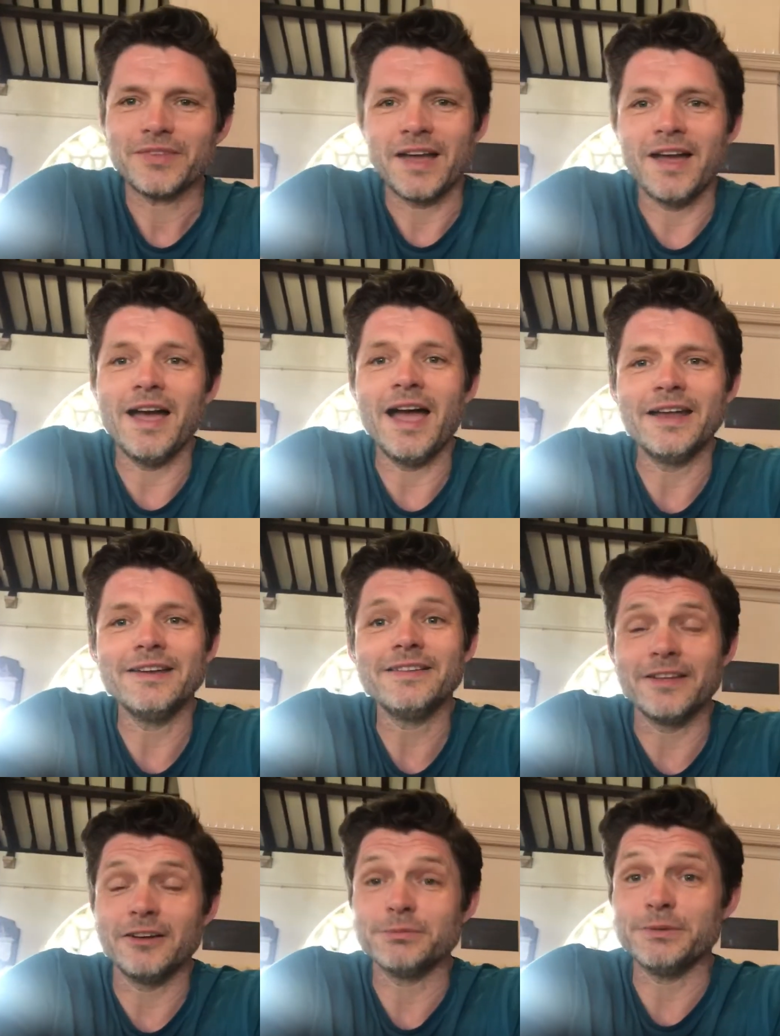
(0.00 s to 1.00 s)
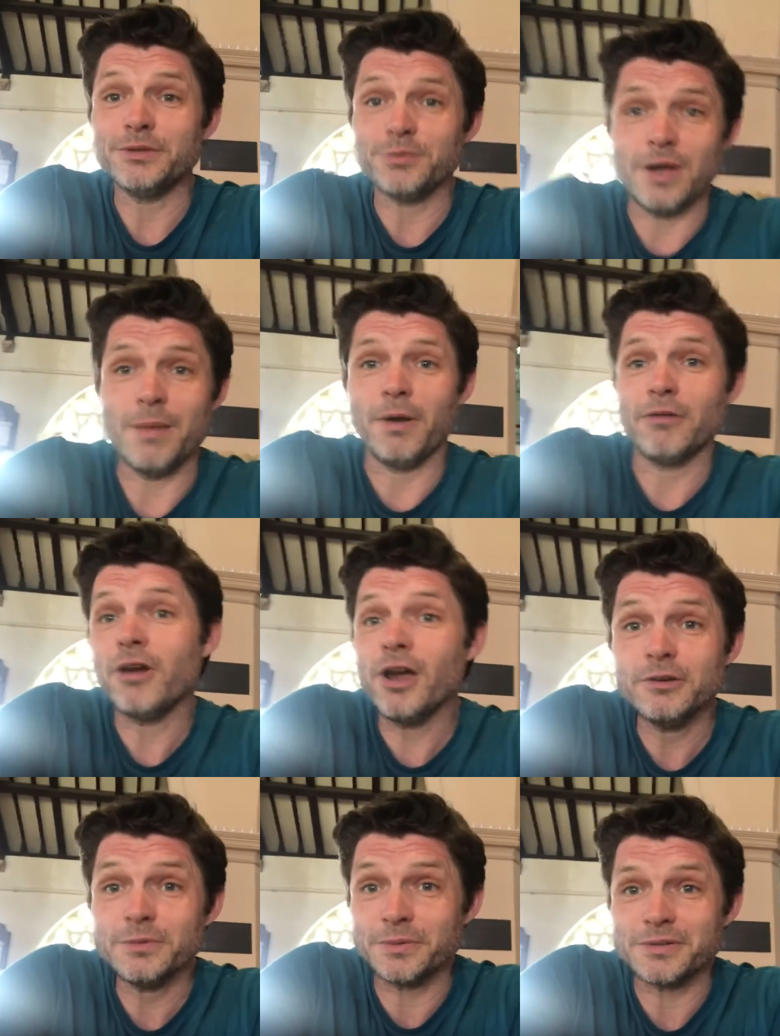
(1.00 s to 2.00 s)
And they asked me to wear my
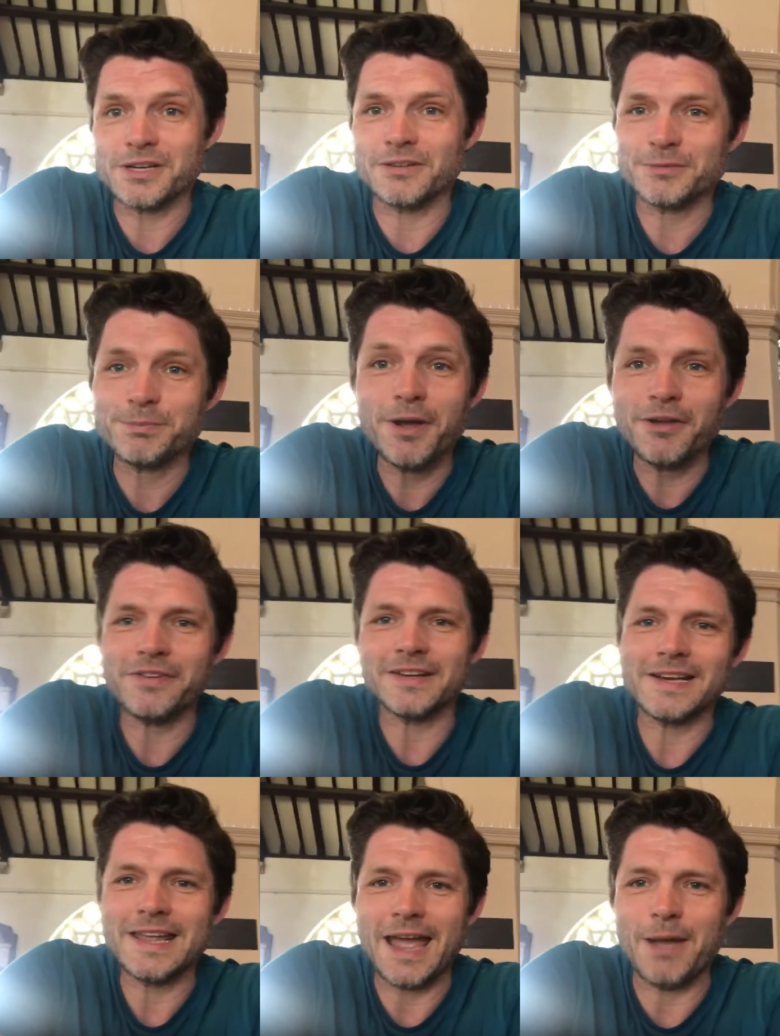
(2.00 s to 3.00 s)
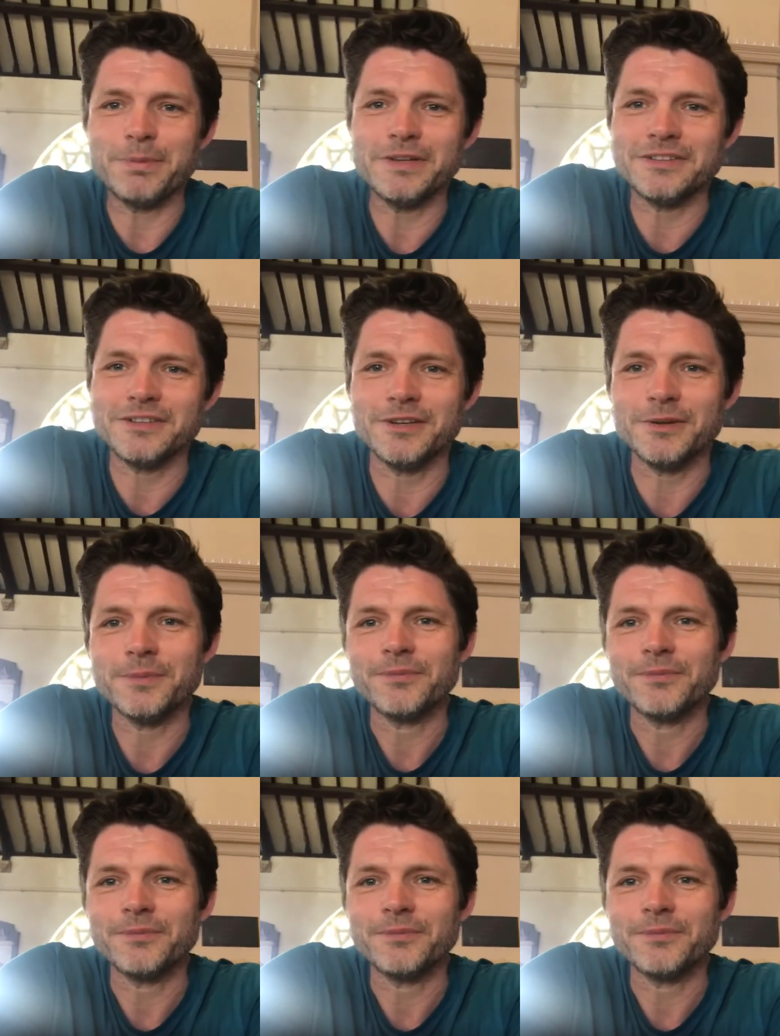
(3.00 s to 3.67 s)
robes, which I was perfectly happy to do.